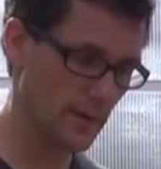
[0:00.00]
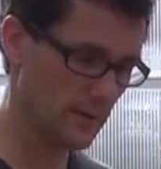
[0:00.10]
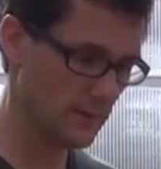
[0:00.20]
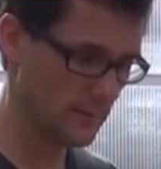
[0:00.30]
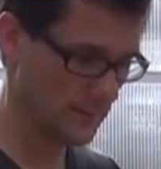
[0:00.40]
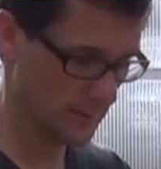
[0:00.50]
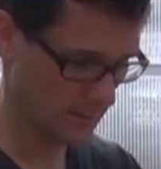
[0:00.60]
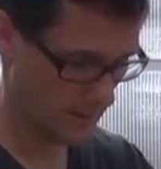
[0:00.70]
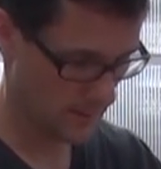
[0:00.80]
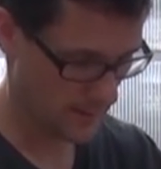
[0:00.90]
here
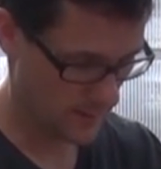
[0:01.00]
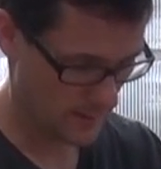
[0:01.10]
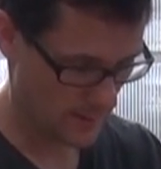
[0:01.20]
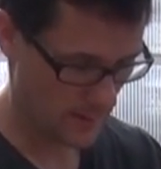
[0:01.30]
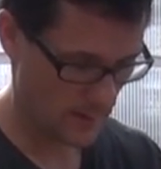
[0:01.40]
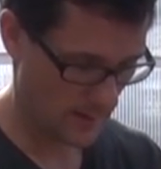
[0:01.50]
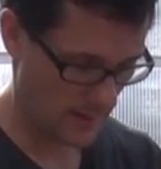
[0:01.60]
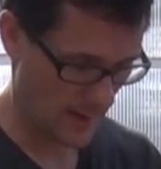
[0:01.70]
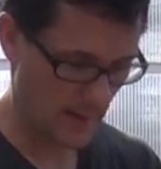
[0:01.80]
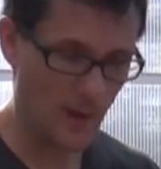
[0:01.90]

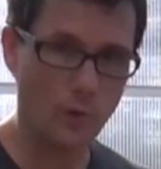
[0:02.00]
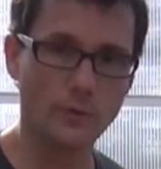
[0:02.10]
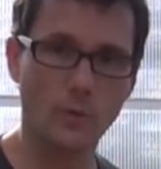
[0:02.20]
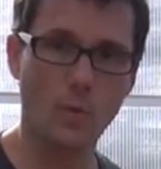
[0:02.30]
and they hold the